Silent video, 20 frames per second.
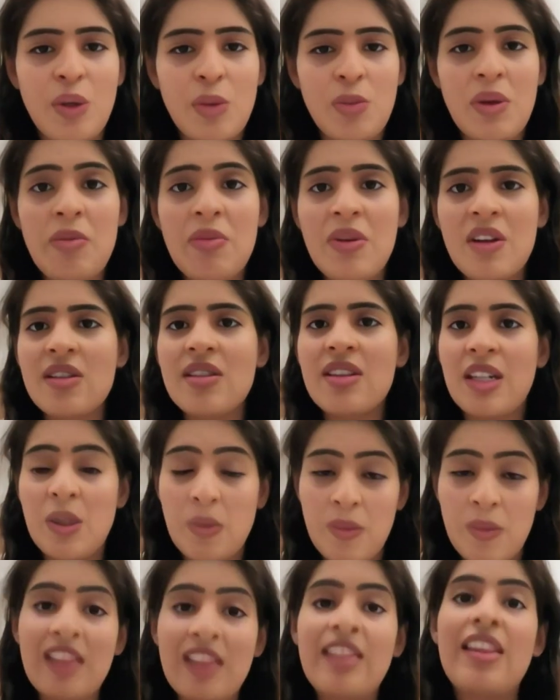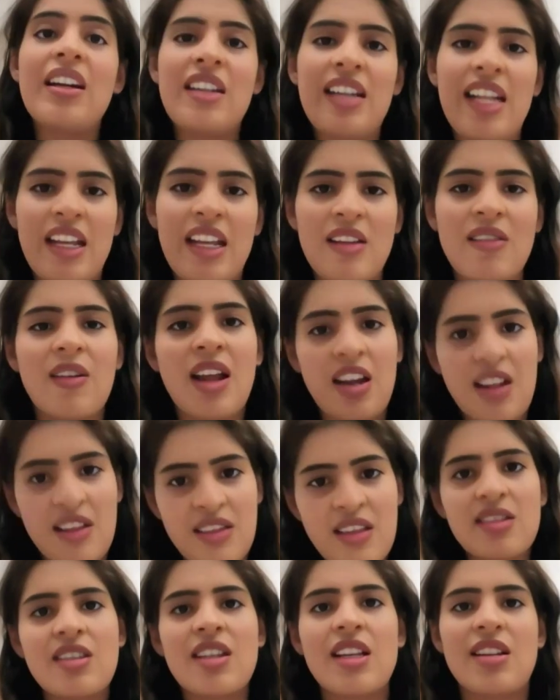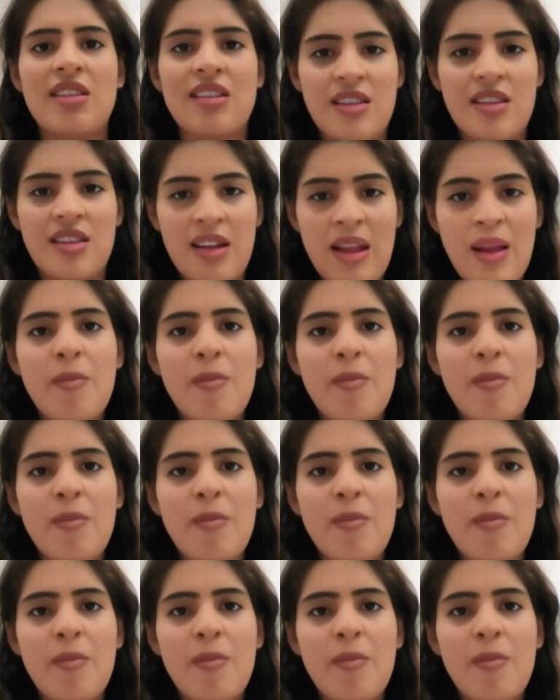to me because it will then take another 6